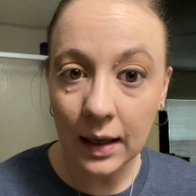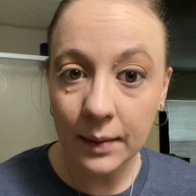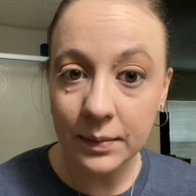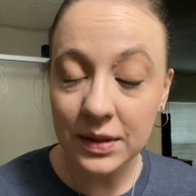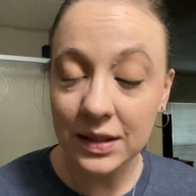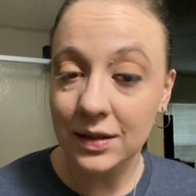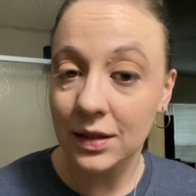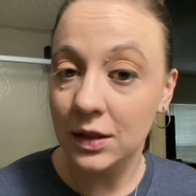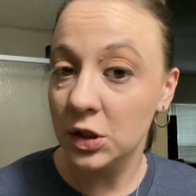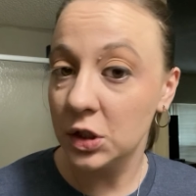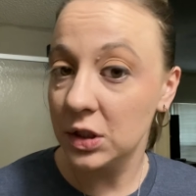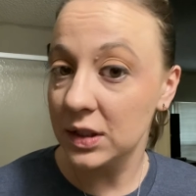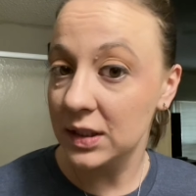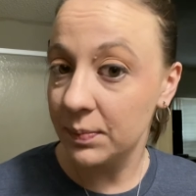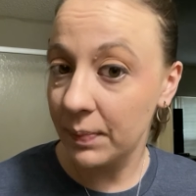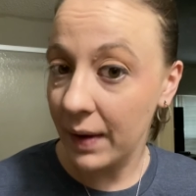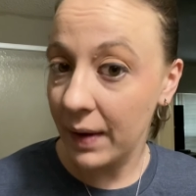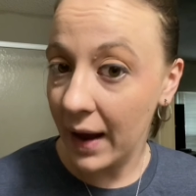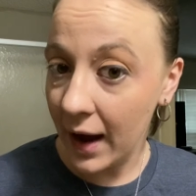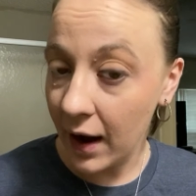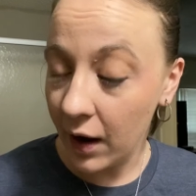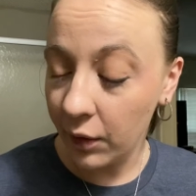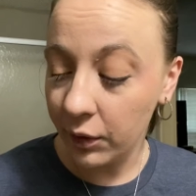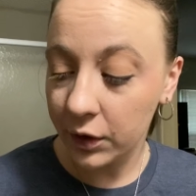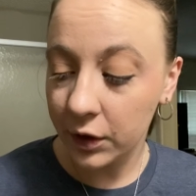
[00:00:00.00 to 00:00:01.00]
Since it's just
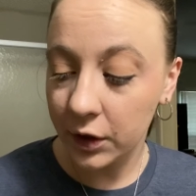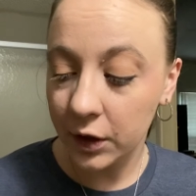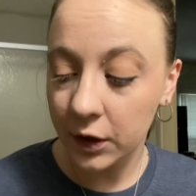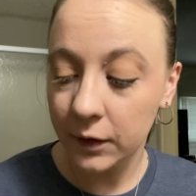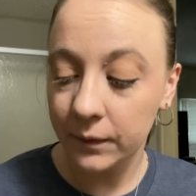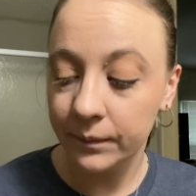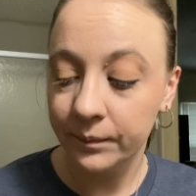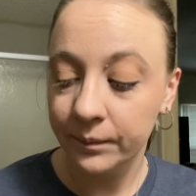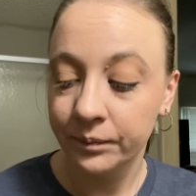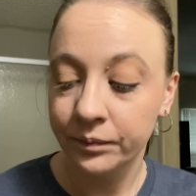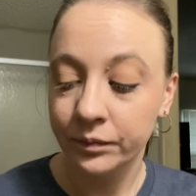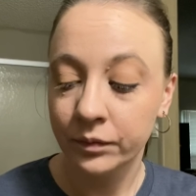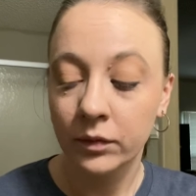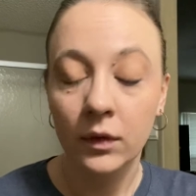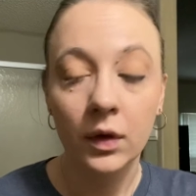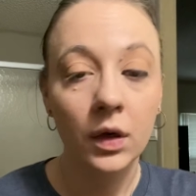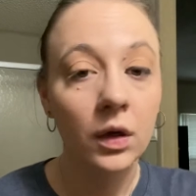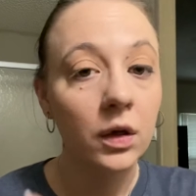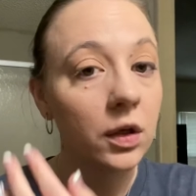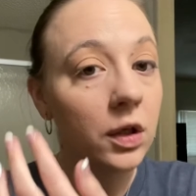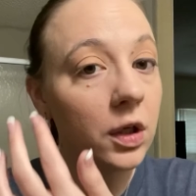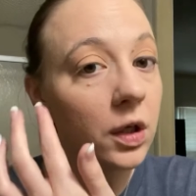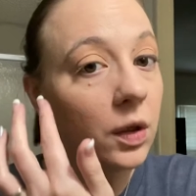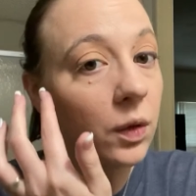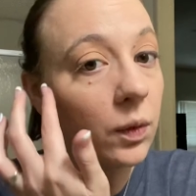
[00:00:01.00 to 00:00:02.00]
powder,
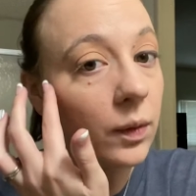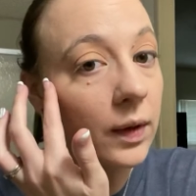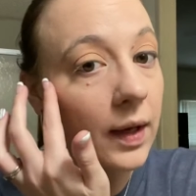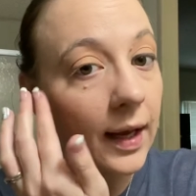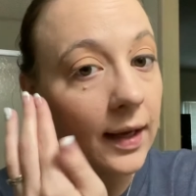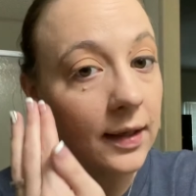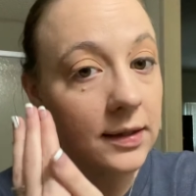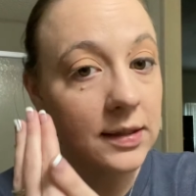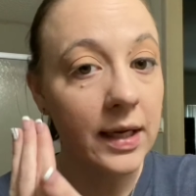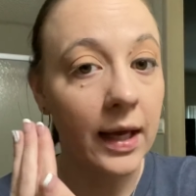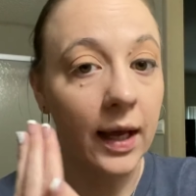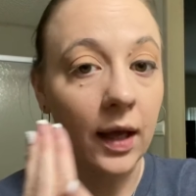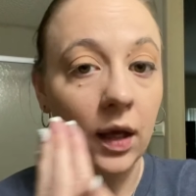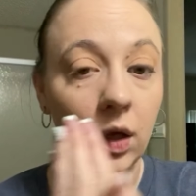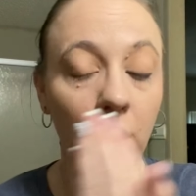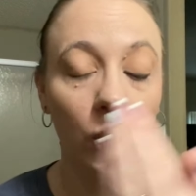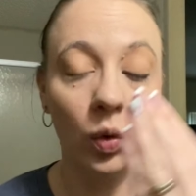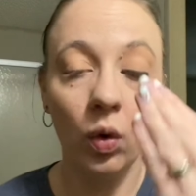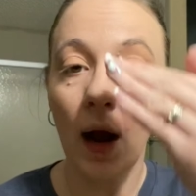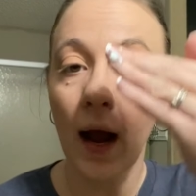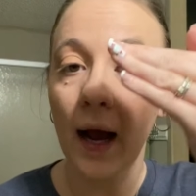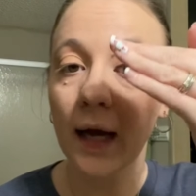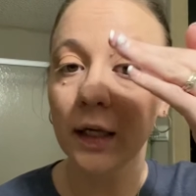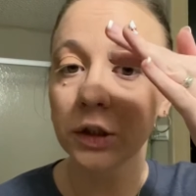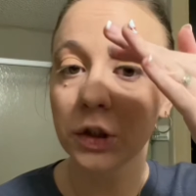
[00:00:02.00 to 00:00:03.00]
you can take your
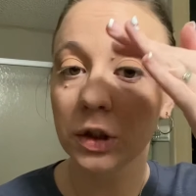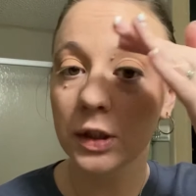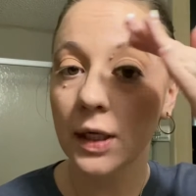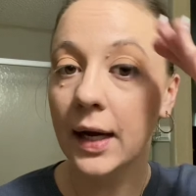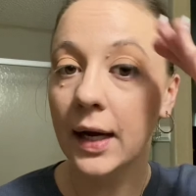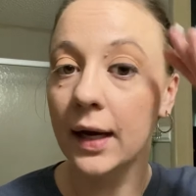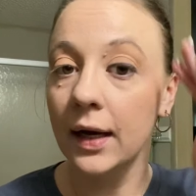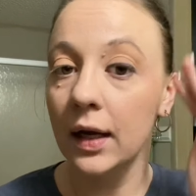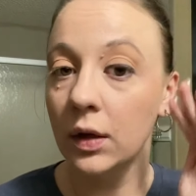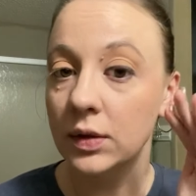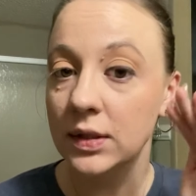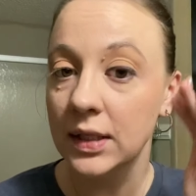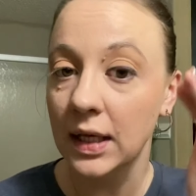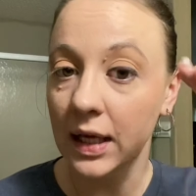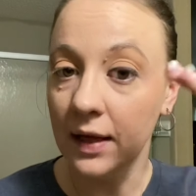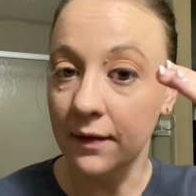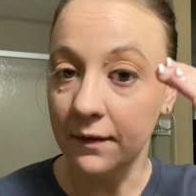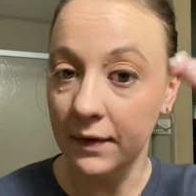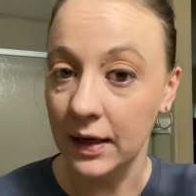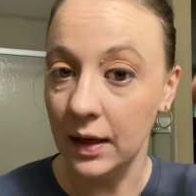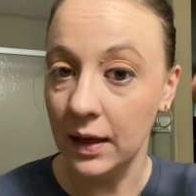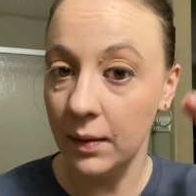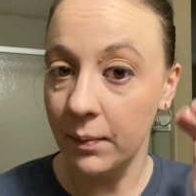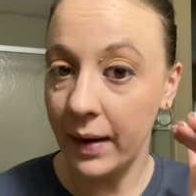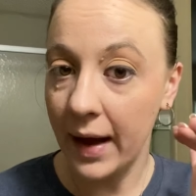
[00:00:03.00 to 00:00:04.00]
eyeshadow to
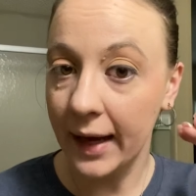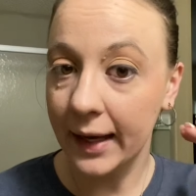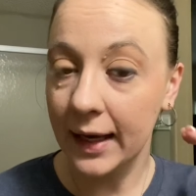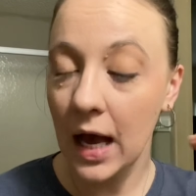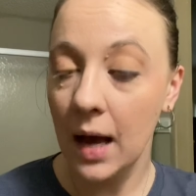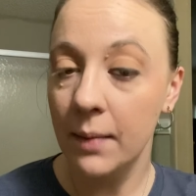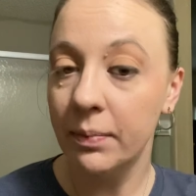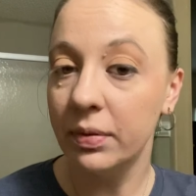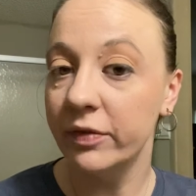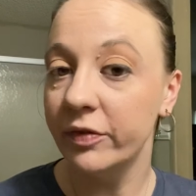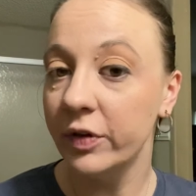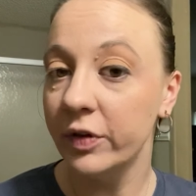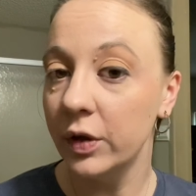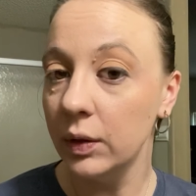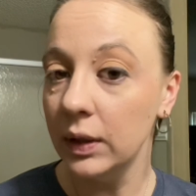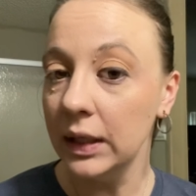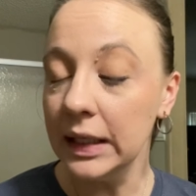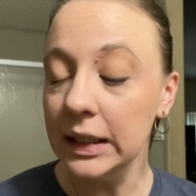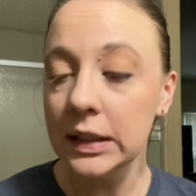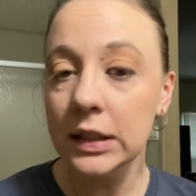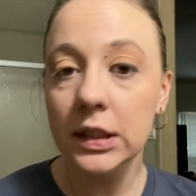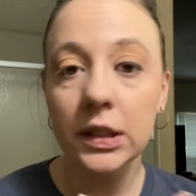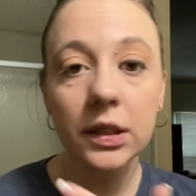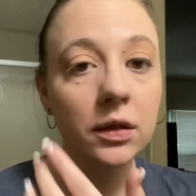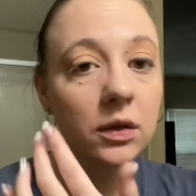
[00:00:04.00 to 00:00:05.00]
even it back up if you
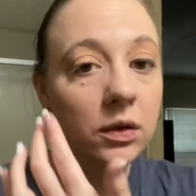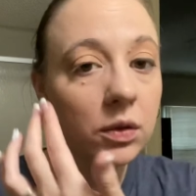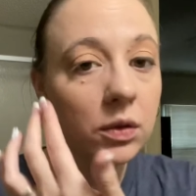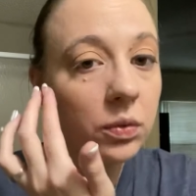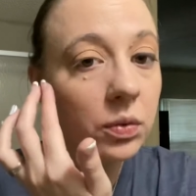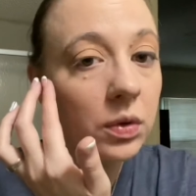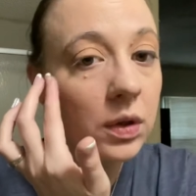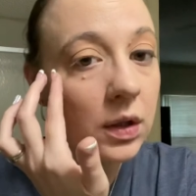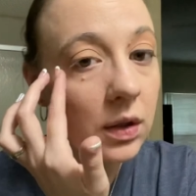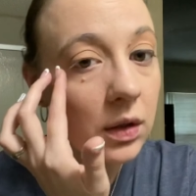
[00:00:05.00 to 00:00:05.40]
need to.